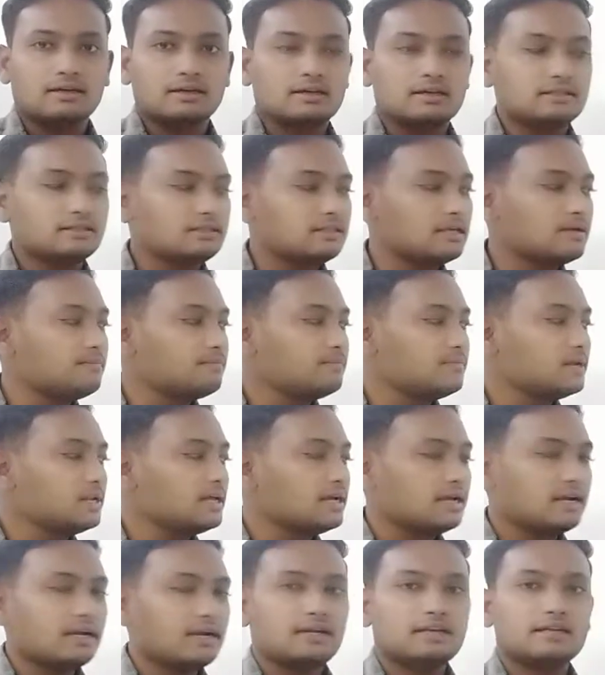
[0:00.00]
Simply,
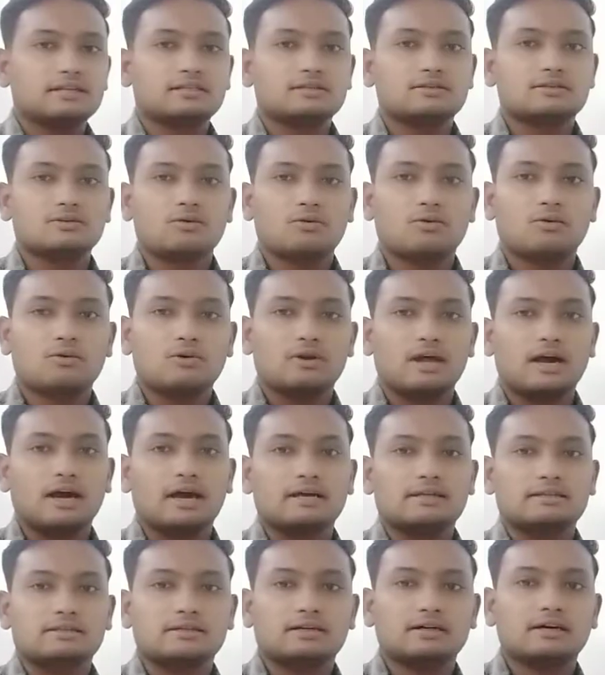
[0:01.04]
it is known as
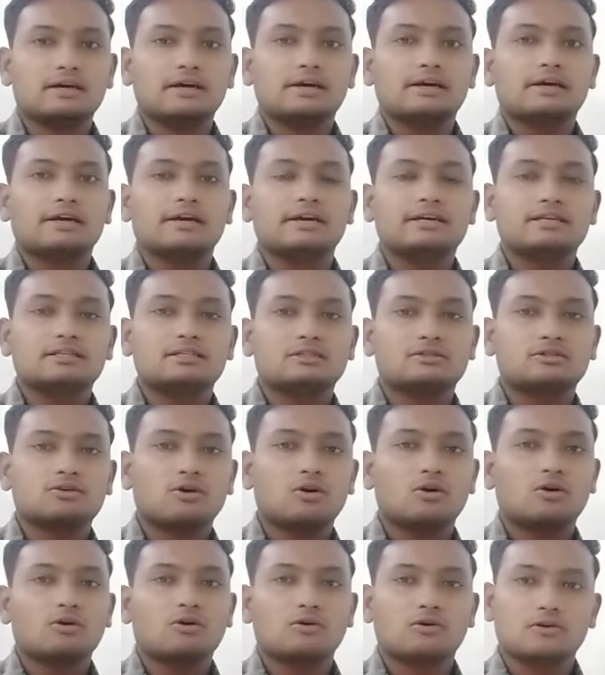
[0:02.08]
a
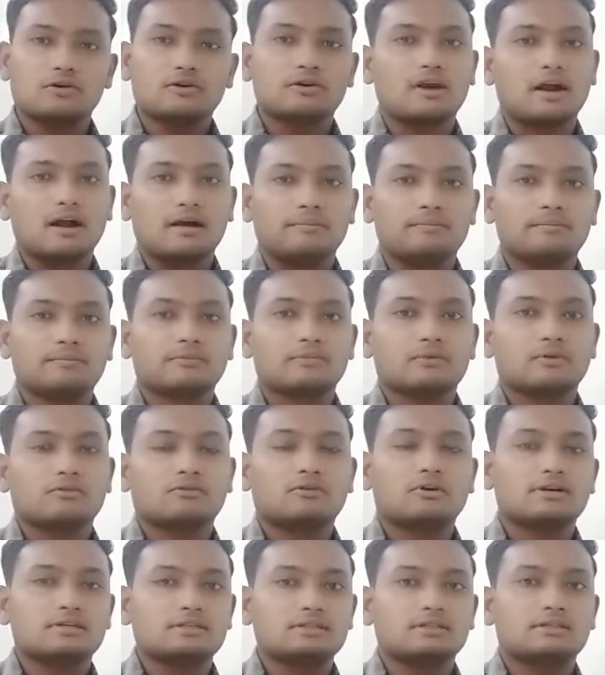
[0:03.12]
histogram. What
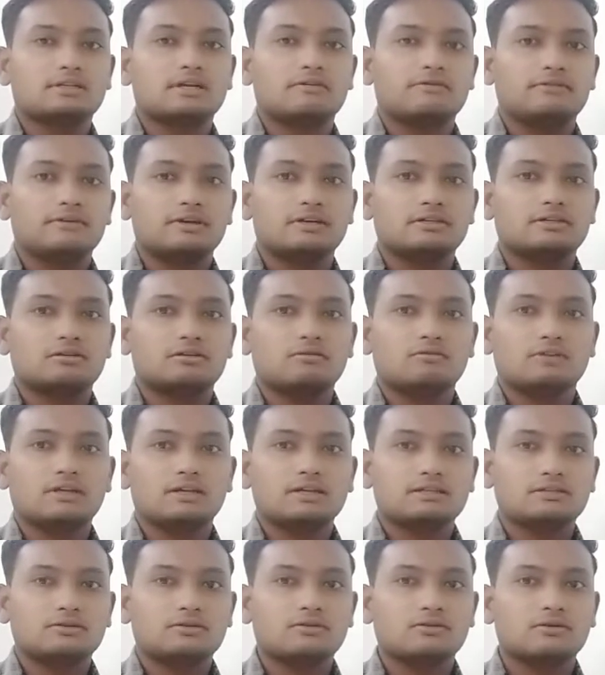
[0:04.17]
is the definition of the
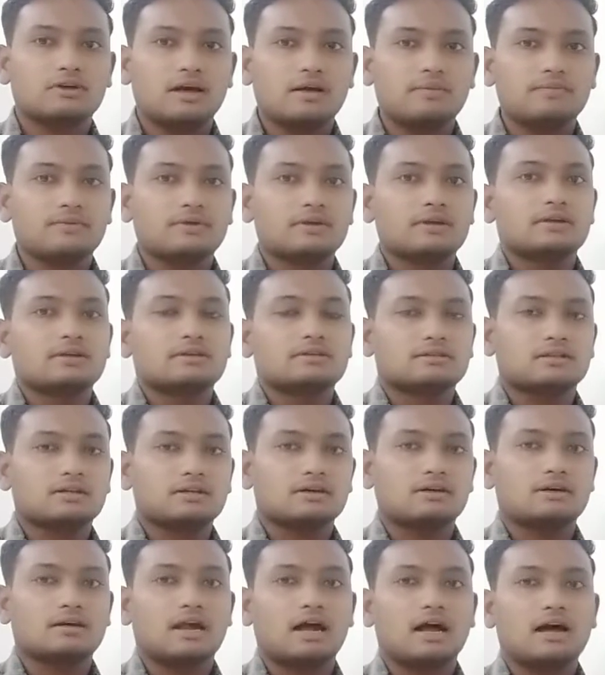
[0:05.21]
histogram? So
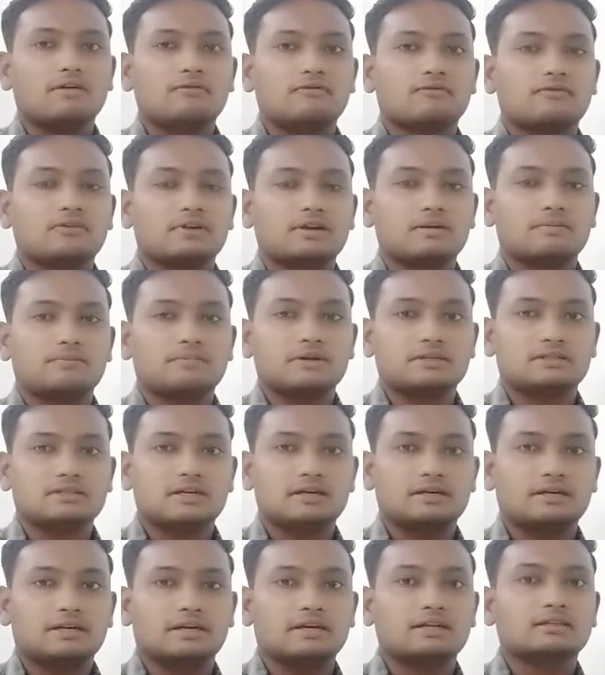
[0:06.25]
graph
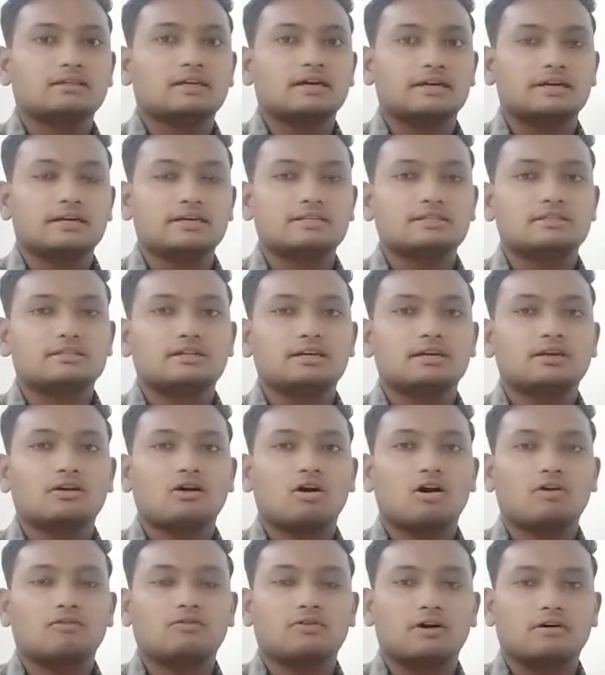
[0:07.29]
represented the history of
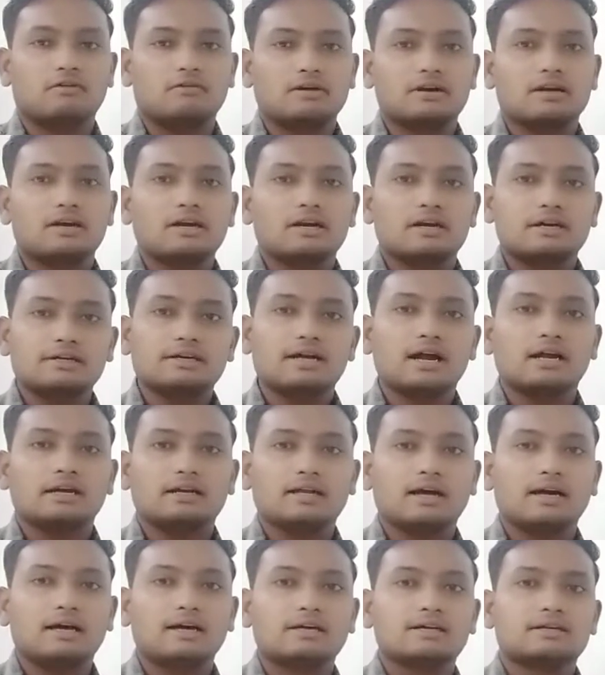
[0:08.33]
our data.
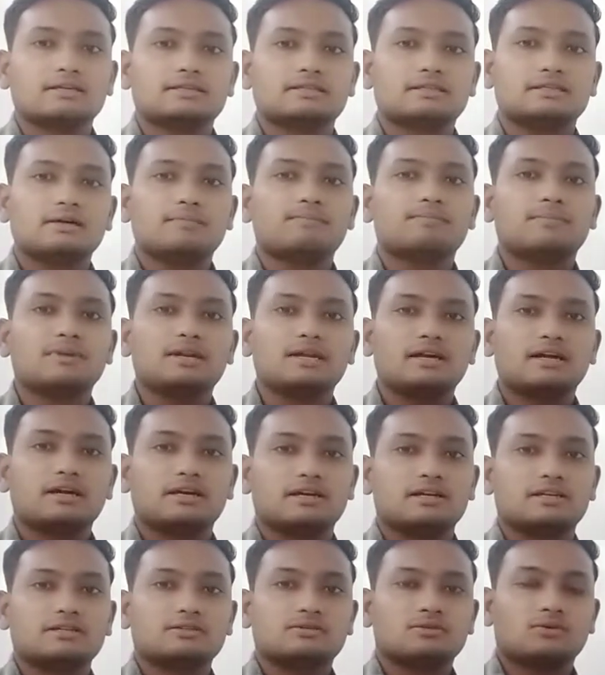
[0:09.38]
Simply, it is
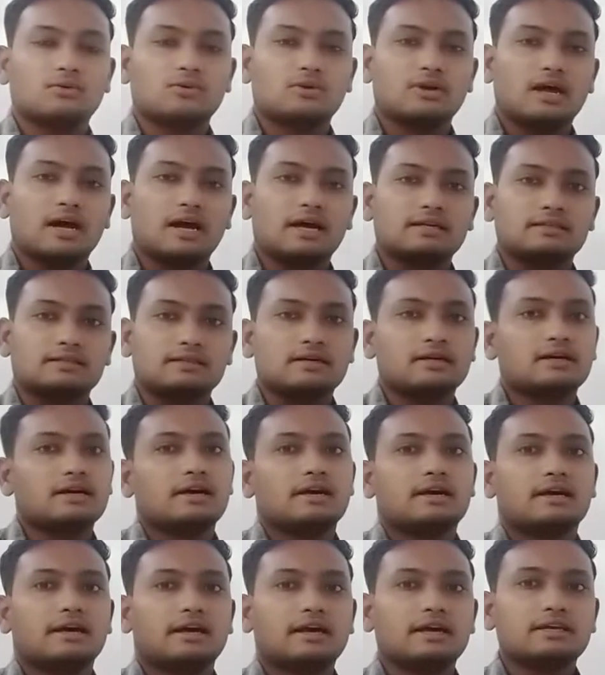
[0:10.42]
known as a
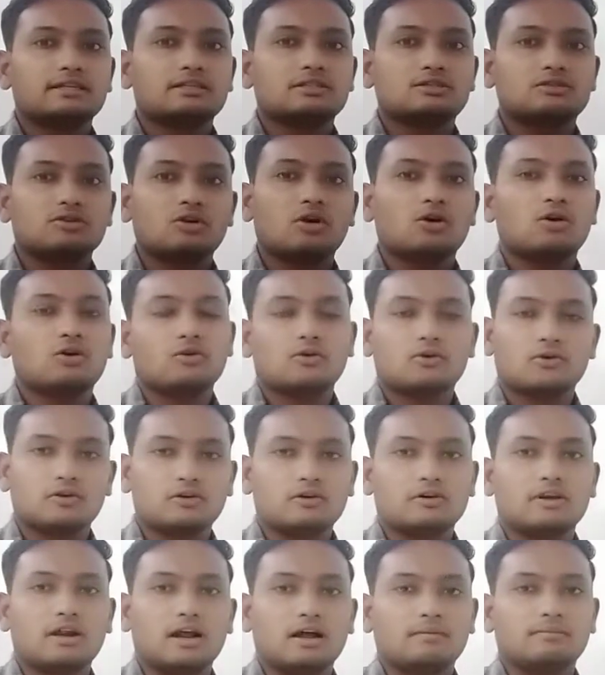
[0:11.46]

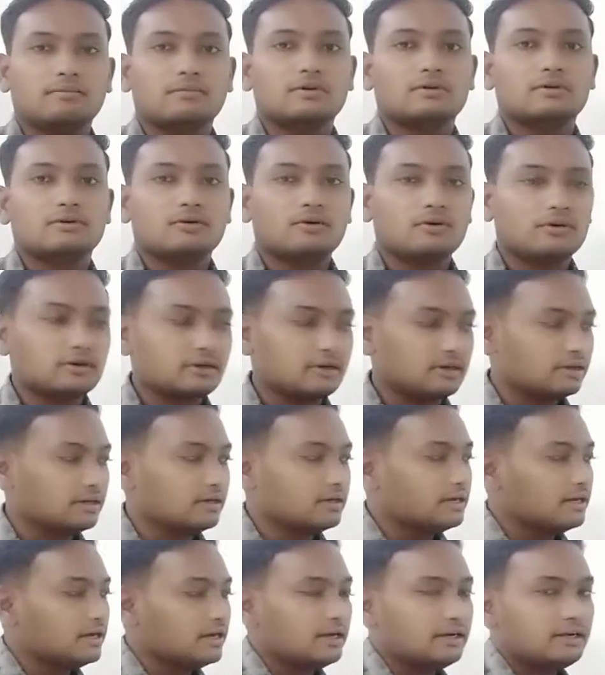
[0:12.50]
histogram. Okay,
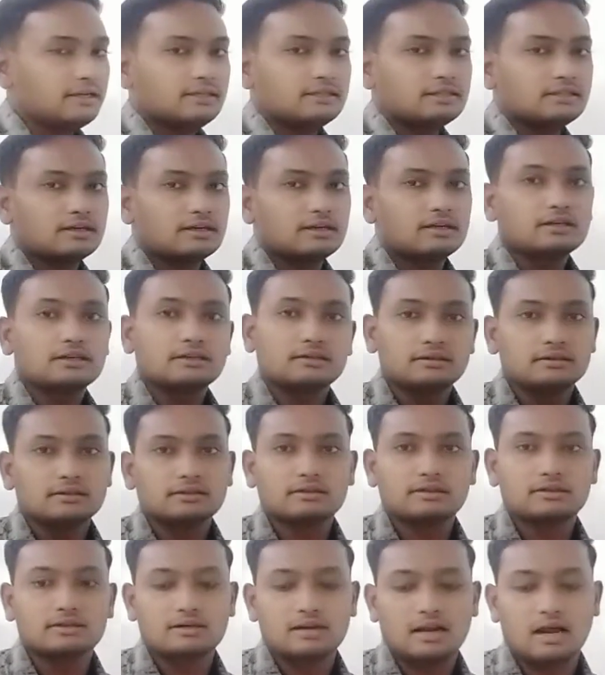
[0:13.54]
it is a
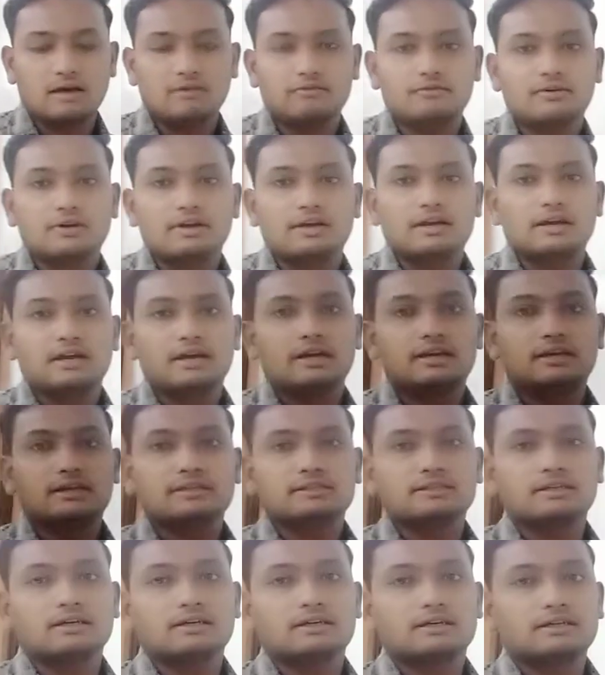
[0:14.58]
graph. It is
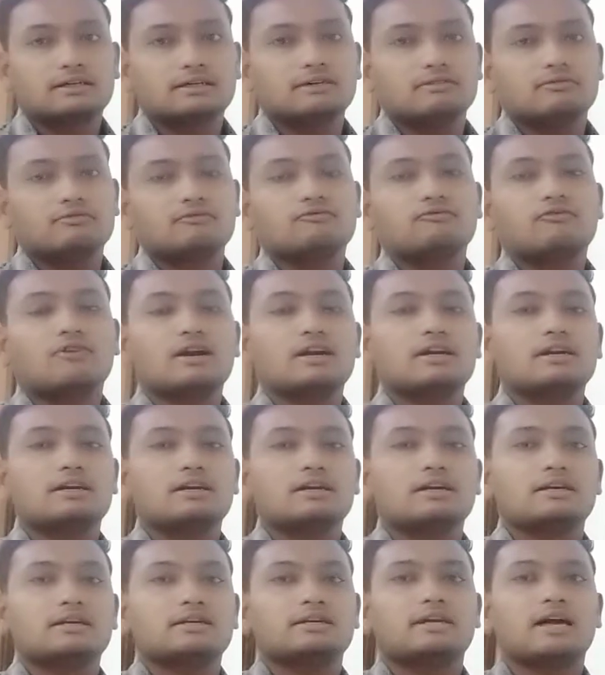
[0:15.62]
a
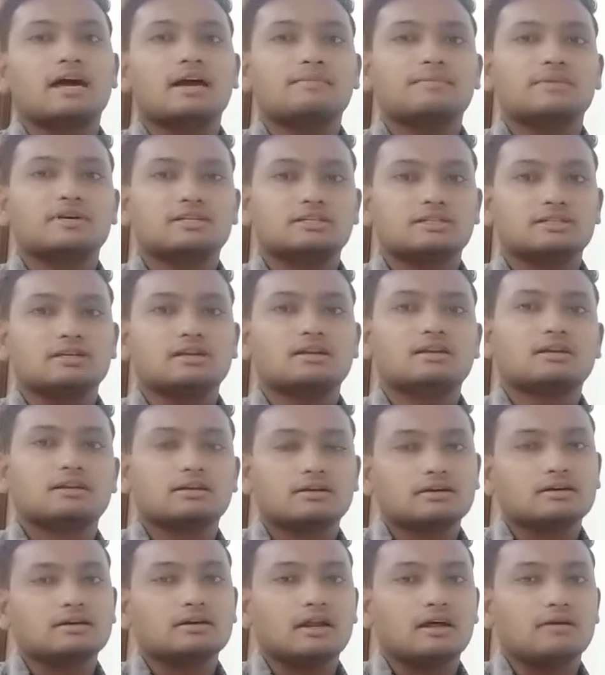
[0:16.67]
one-dimensional
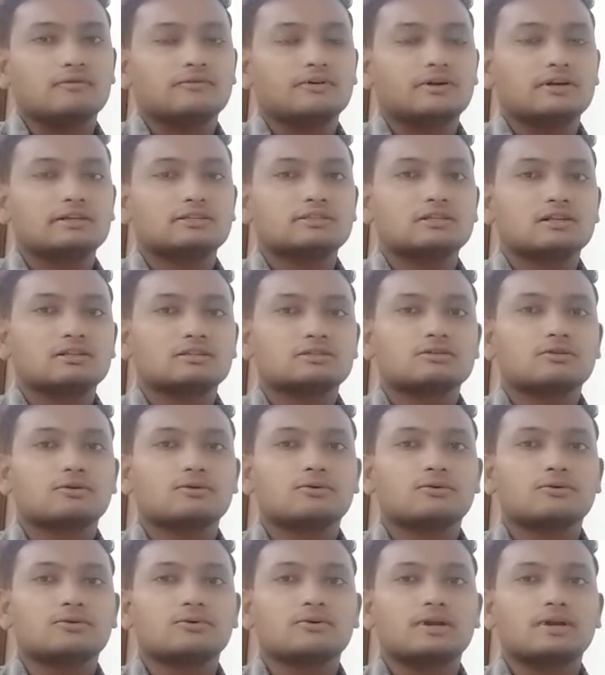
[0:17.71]
graph. It is also
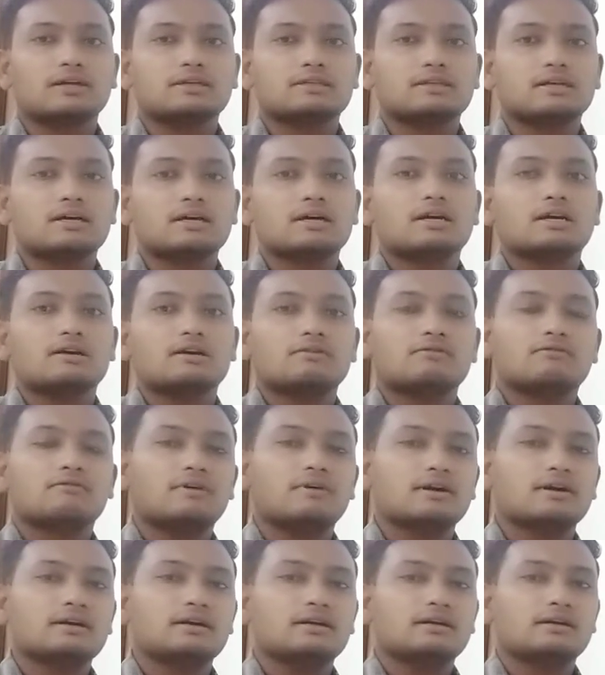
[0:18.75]
known as a
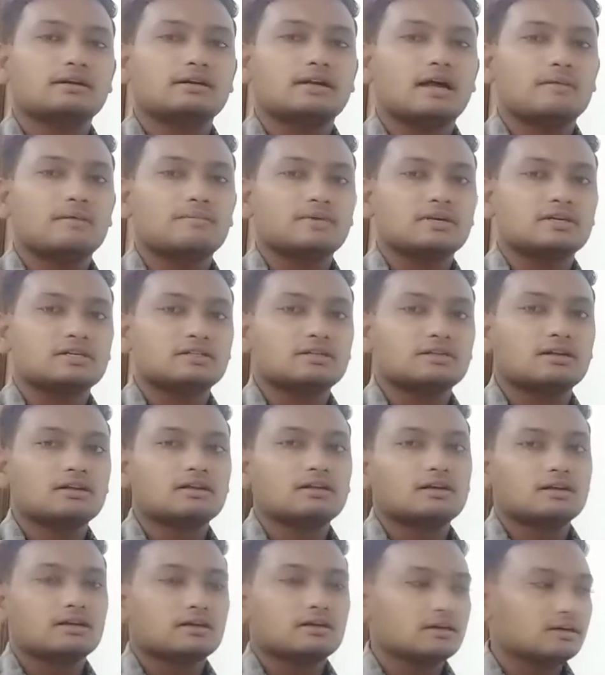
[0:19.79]
one-dimensional
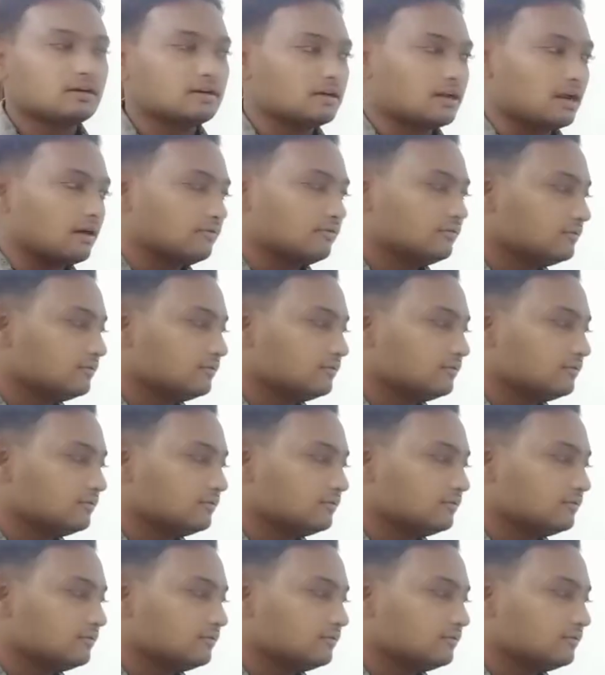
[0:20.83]
graph.